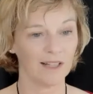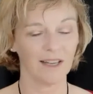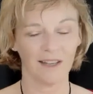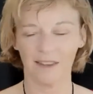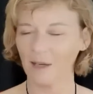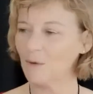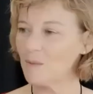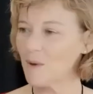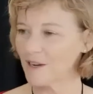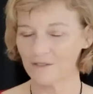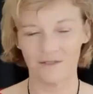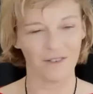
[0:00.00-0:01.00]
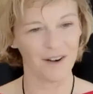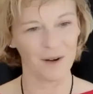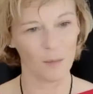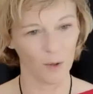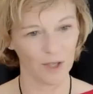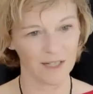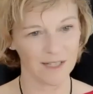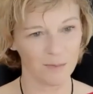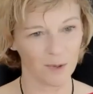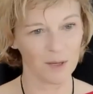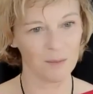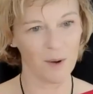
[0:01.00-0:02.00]
I think we met on Friday mornings
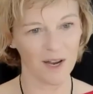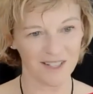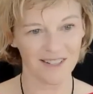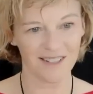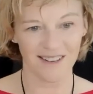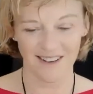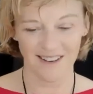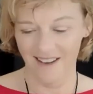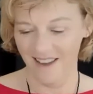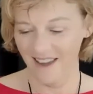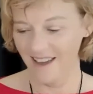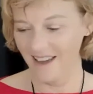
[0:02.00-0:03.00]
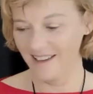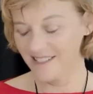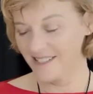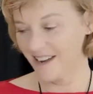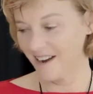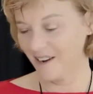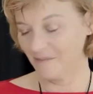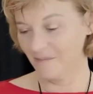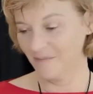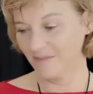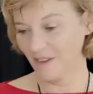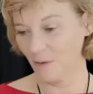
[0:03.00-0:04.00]
pretty much. And
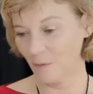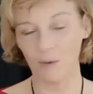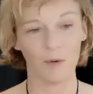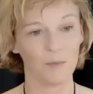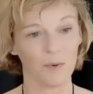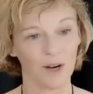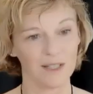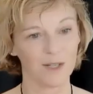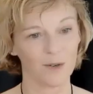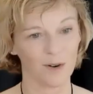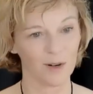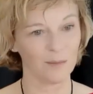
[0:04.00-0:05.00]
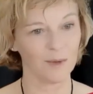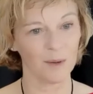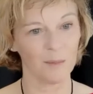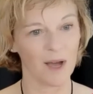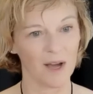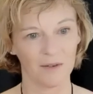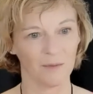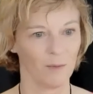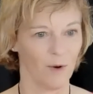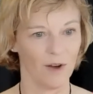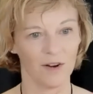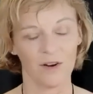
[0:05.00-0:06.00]
we would brainstorm about
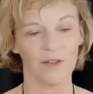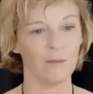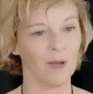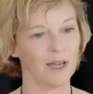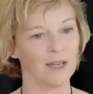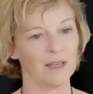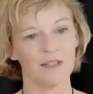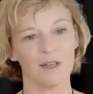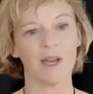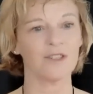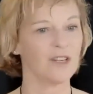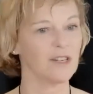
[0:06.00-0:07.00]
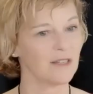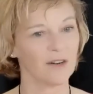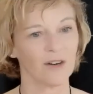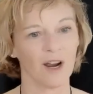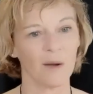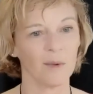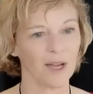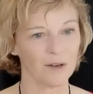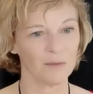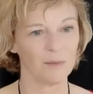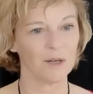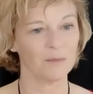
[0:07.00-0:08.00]
what are the main dimensions that are coming out
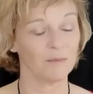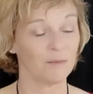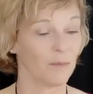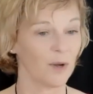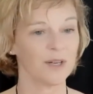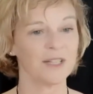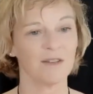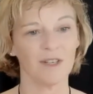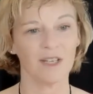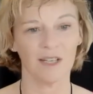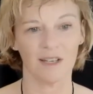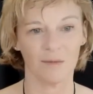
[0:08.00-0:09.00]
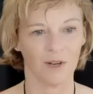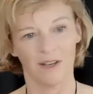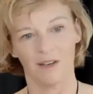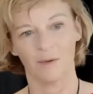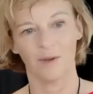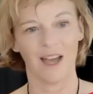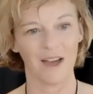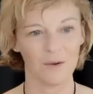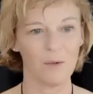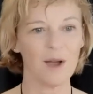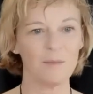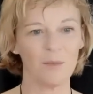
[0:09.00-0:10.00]
about productivity. And we had a
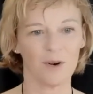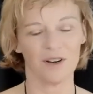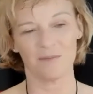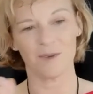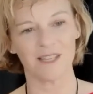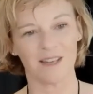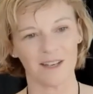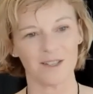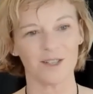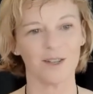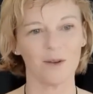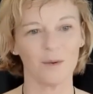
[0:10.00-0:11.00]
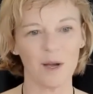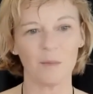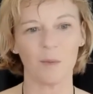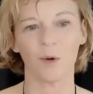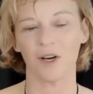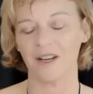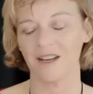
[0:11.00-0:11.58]
whiteboard and we sketched on the whiteboard.